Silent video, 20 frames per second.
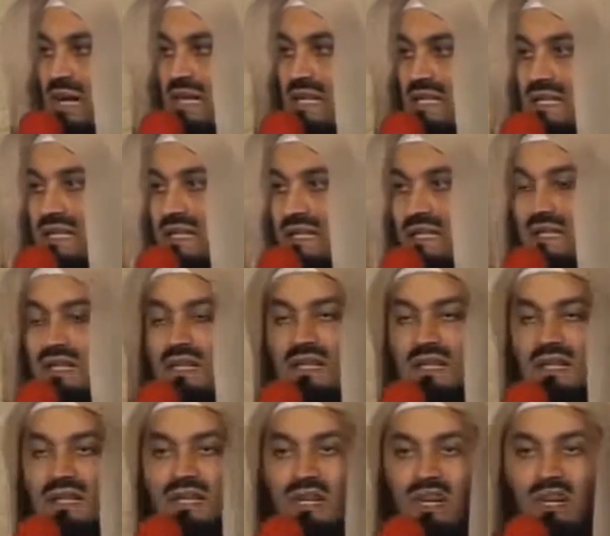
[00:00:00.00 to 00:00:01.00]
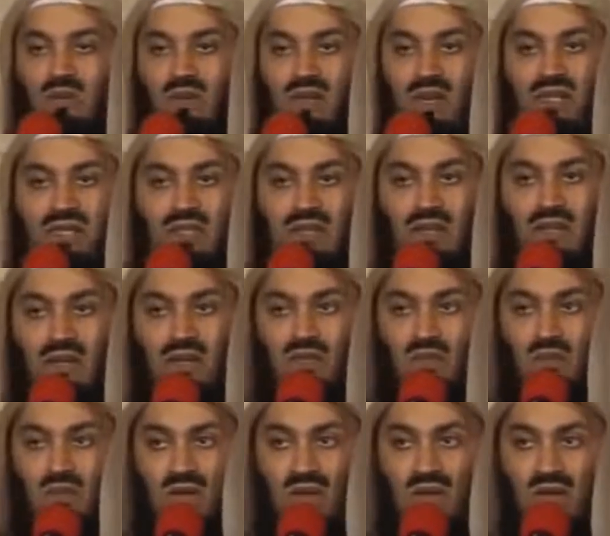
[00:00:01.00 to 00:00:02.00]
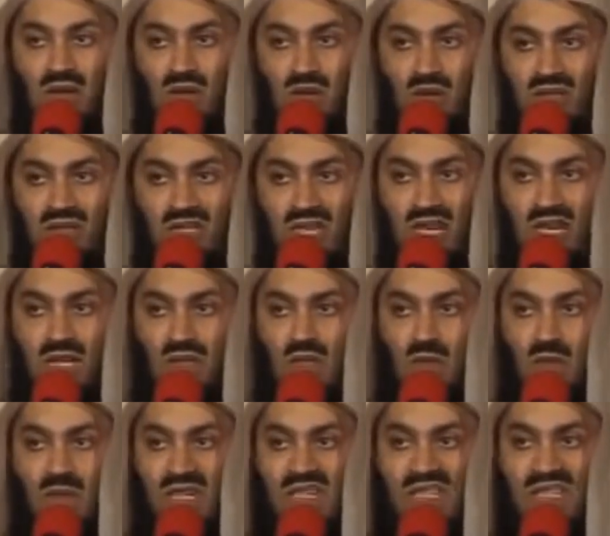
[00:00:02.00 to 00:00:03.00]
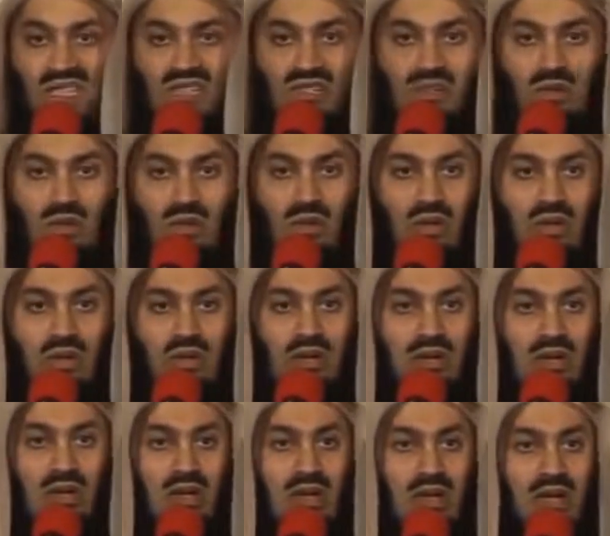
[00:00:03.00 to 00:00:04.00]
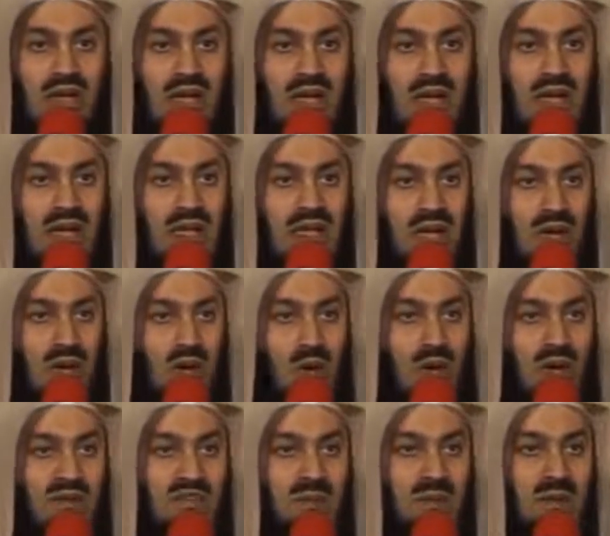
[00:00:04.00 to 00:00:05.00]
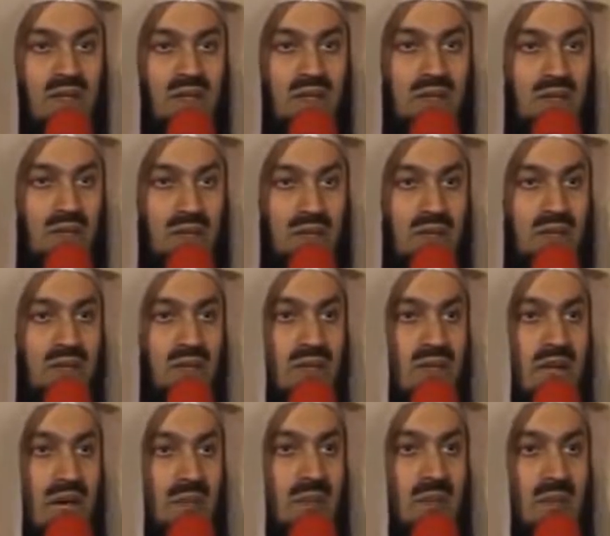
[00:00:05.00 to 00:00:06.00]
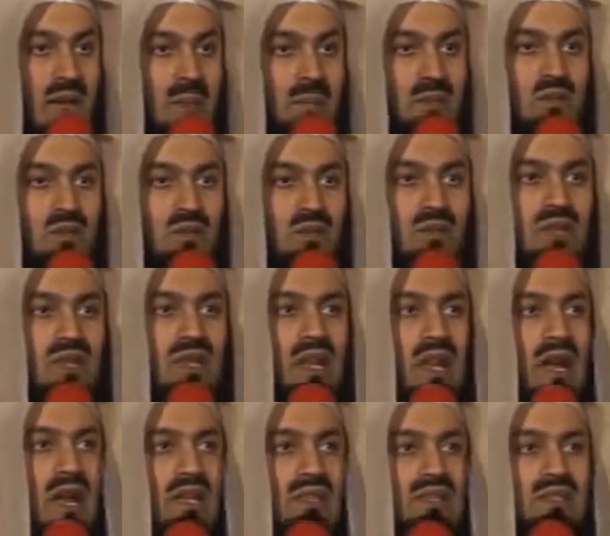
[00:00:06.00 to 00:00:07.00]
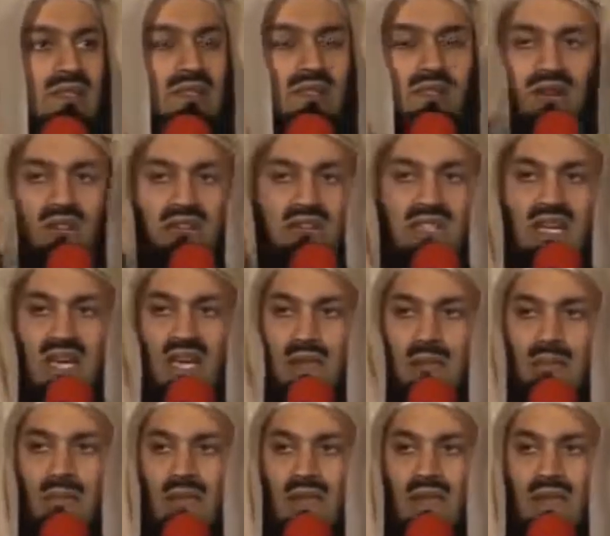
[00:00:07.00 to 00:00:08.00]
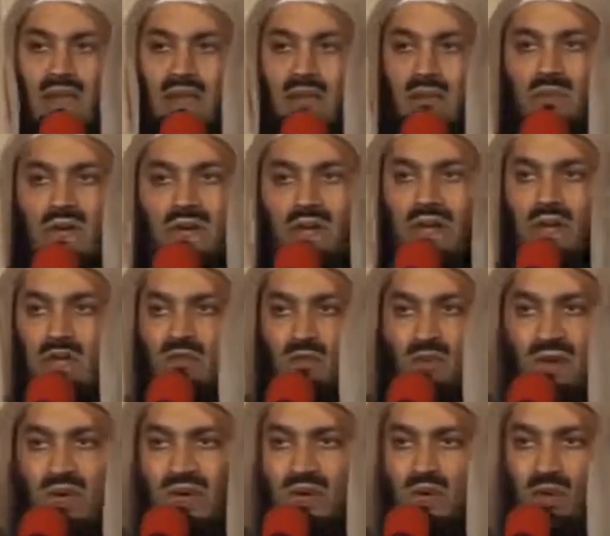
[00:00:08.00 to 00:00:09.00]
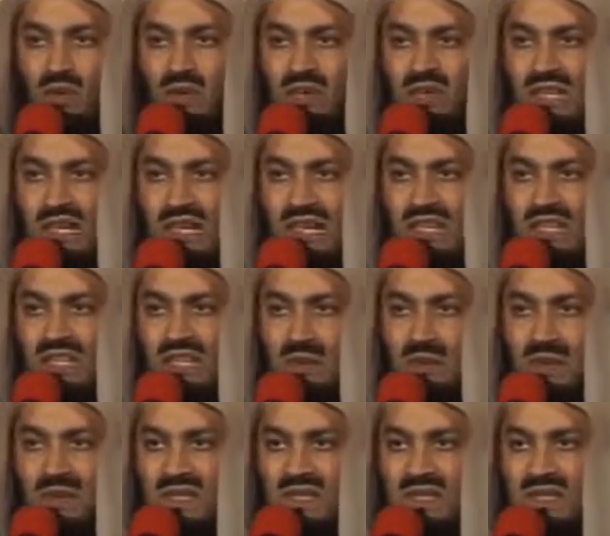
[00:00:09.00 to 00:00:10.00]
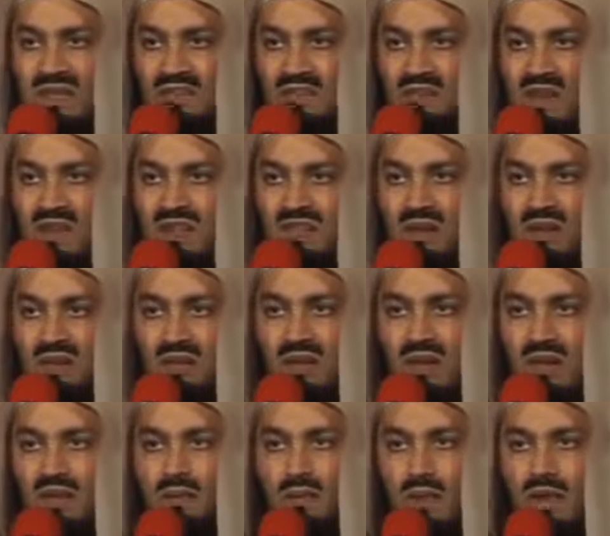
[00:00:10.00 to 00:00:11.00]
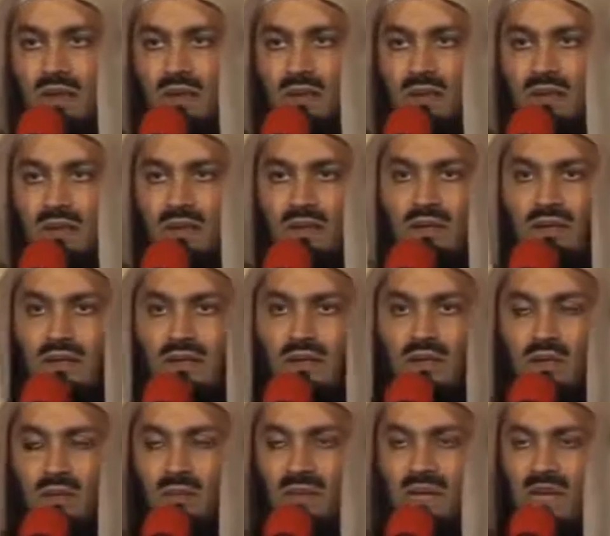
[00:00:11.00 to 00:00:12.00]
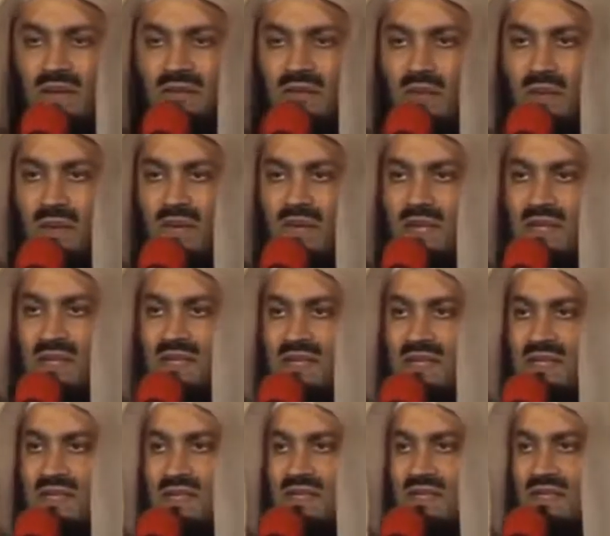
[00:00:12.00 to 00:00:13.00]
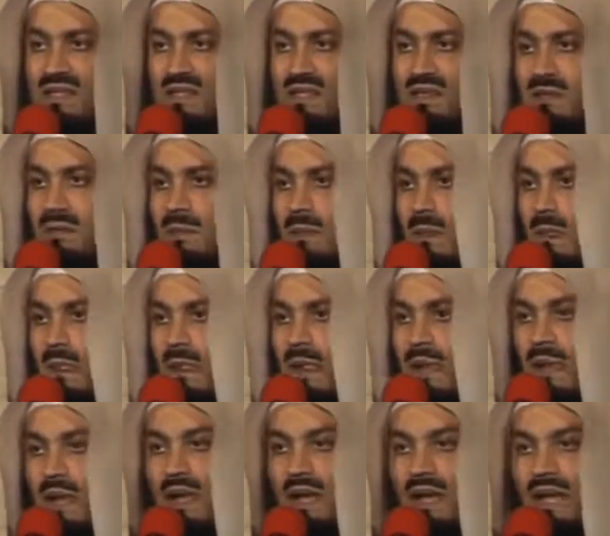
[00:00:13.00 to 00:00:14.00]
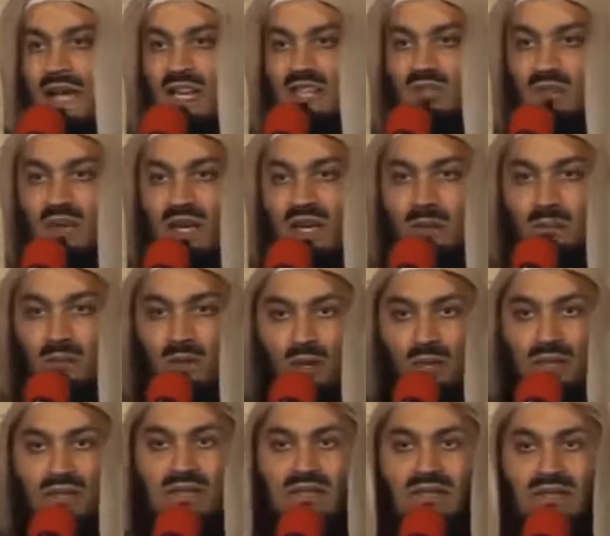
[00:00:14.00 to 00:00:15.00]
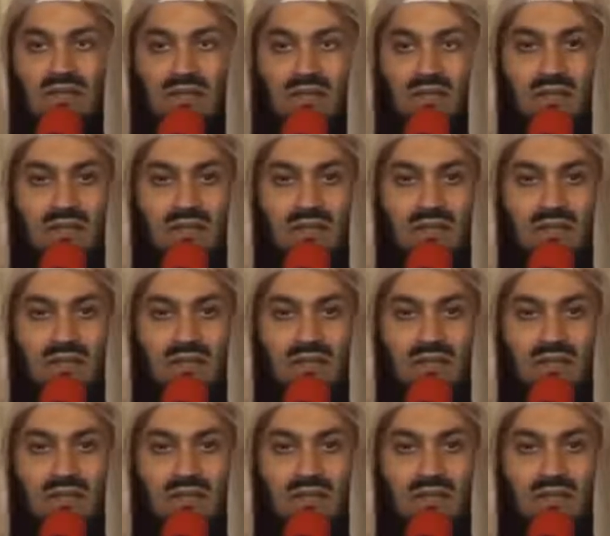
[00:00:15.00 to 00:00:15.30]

to us. And we ask Allah subhanahu wa ta'ala to bless us all and our offspring, those to come up to the last of time. May Allah subhanahu wa ta'ala keep us steadfast on the right path. Beloved brothers and sisters, as we had promised,